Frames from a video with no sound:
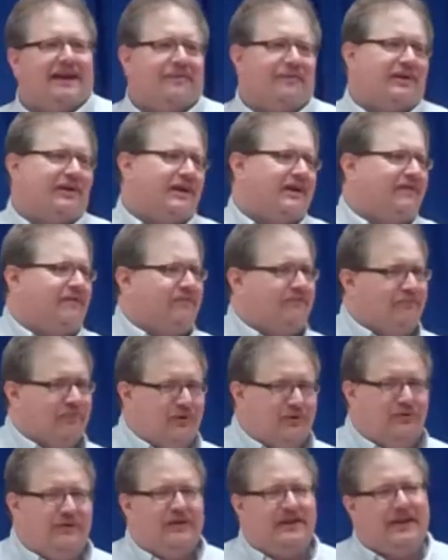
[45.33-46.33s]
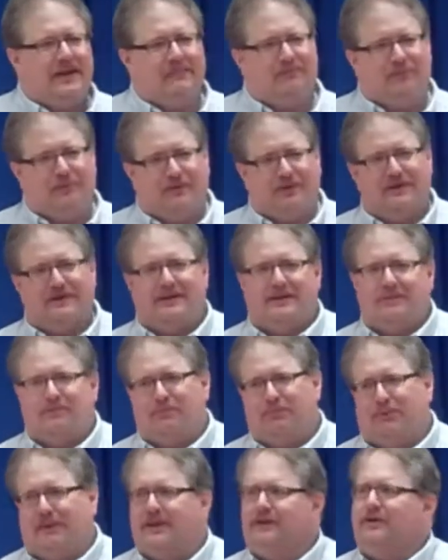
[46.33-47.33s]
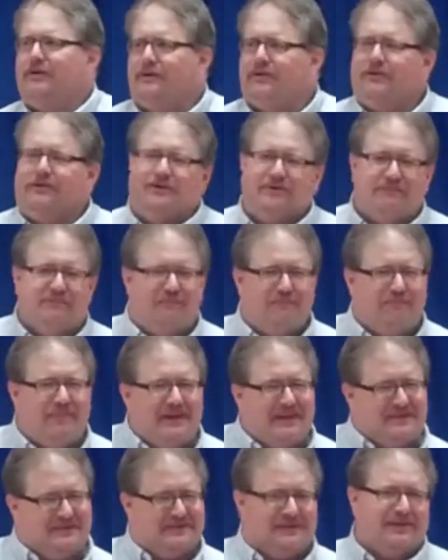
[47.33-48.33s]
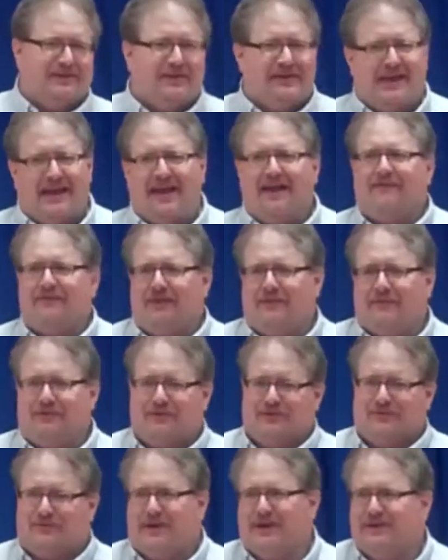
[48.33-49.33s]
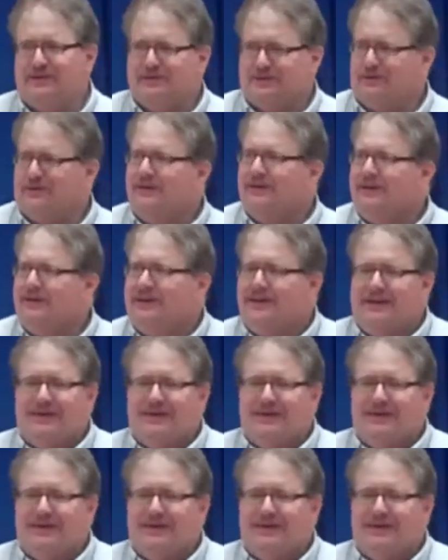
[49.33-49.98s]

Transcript: every kind of movie, and put it in a blender, you basically have that with The Ranger,